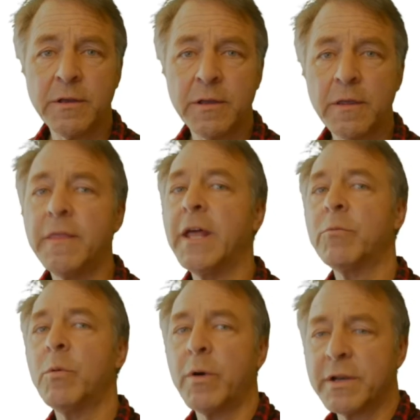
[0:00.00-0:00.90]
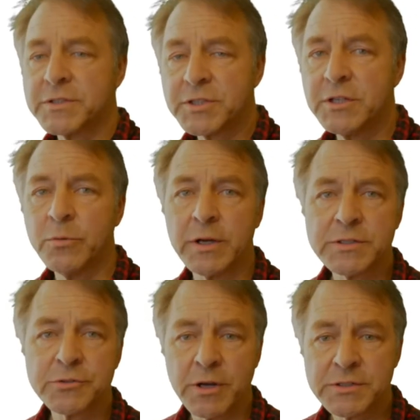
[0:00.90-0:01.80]
then we want to see what
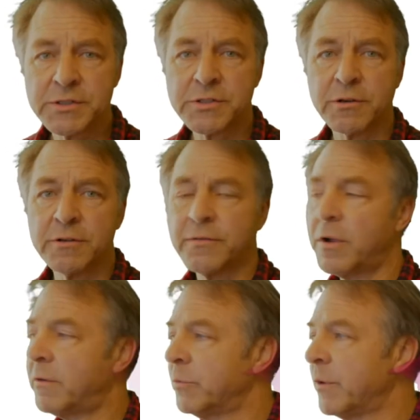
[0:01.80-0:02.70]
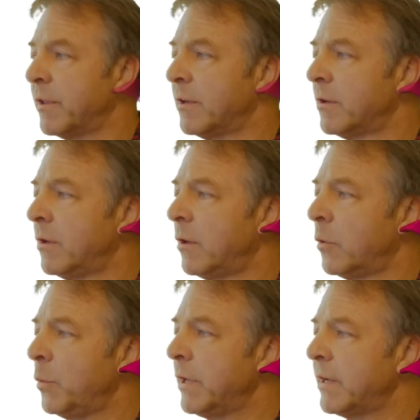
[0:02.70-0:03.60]
stresses are involved with it.
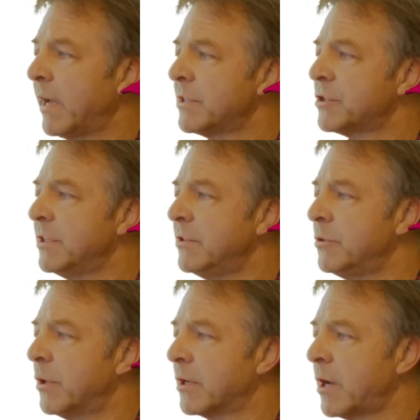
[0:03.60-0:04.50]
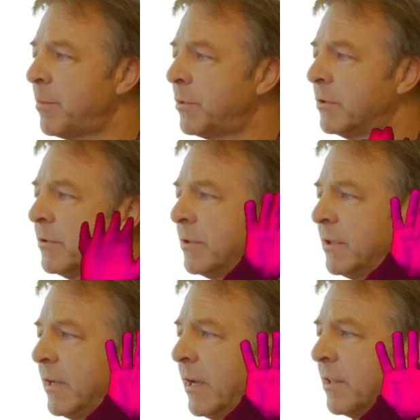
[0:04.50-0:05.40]
We can actually do a coupled
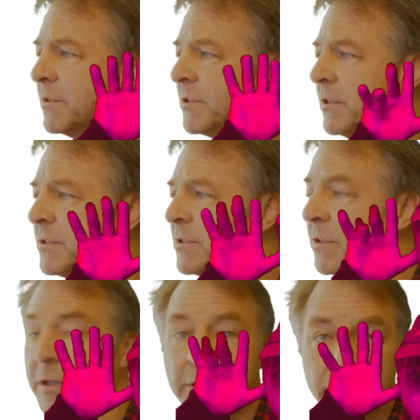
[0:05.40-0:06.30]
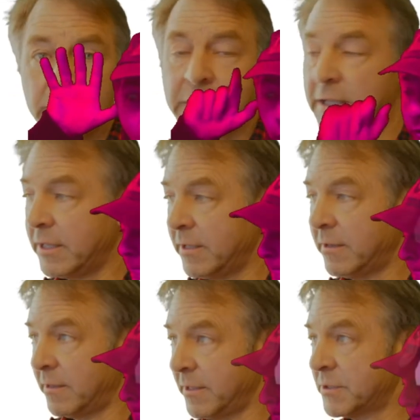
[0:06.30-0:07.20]
analysis. Literally
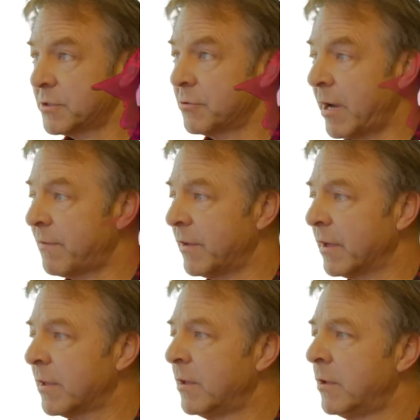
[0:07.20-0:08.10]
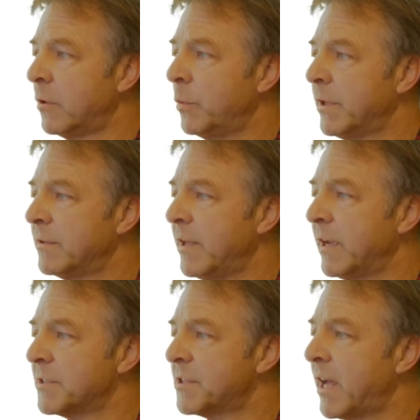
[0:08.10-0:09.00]
in this graphic, we could take
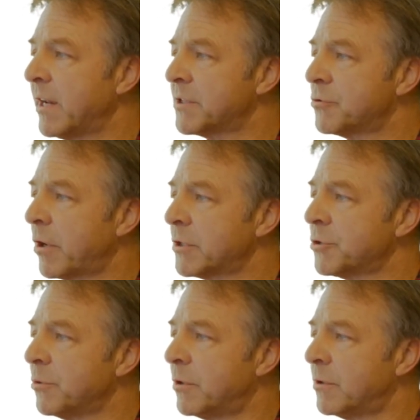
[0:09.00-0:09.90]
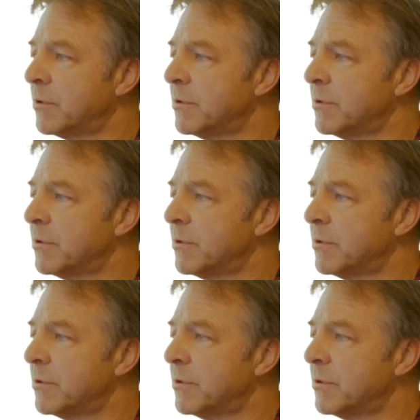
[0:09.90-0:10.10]
a static structural